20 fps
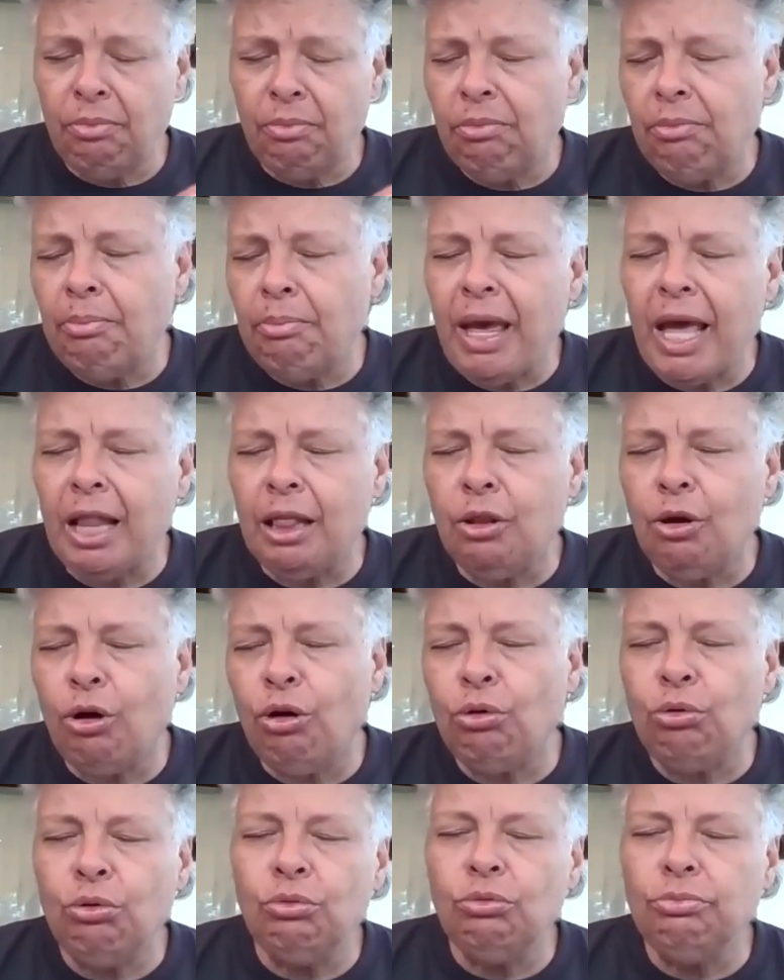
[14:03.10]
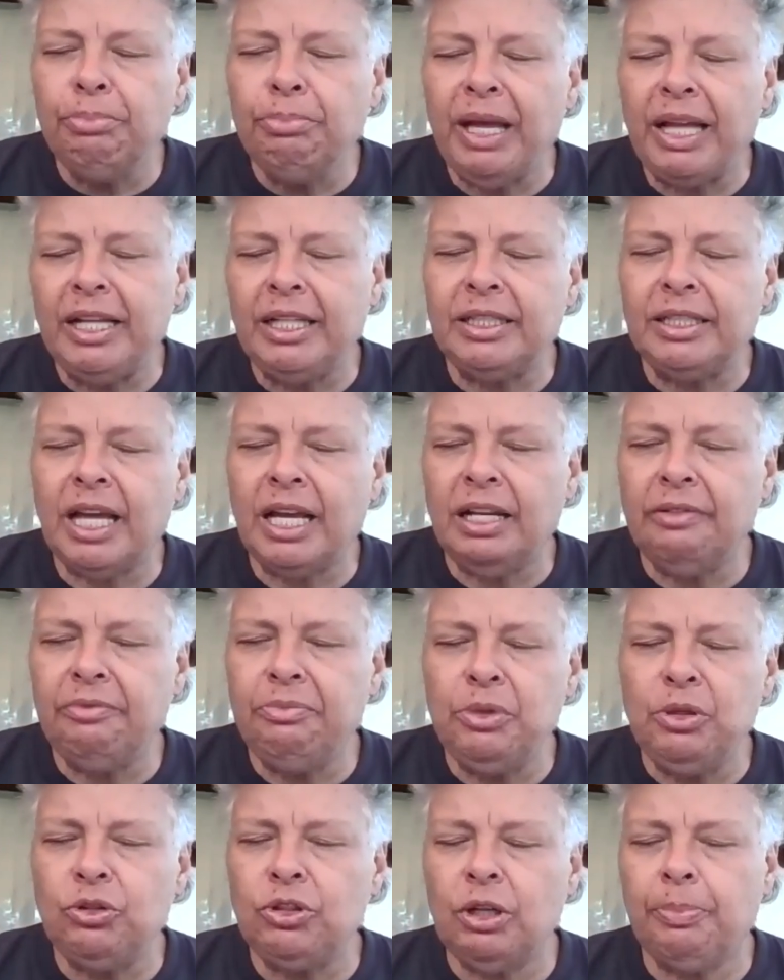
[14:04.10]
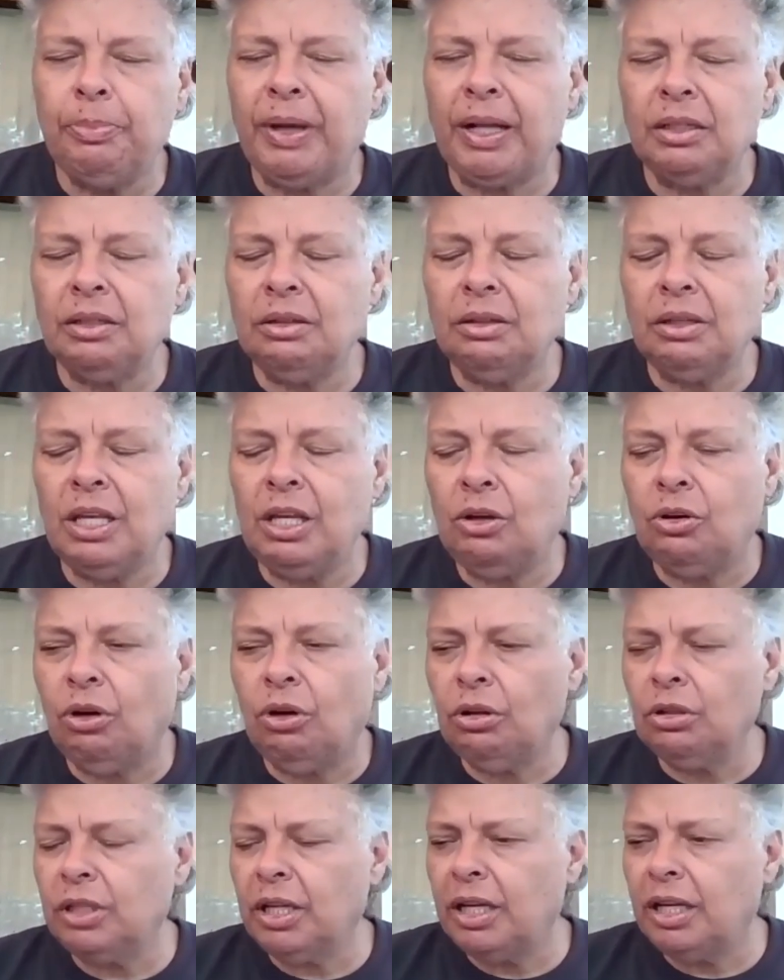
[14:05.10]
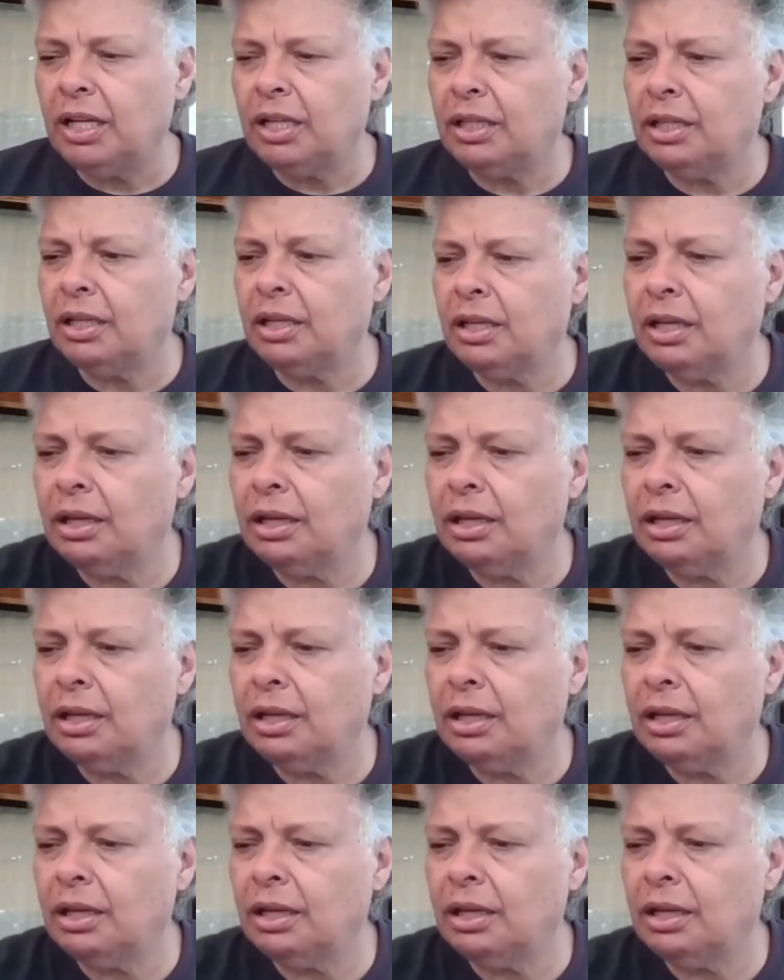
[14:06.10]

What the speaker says: mellow, meditative music, but he called it,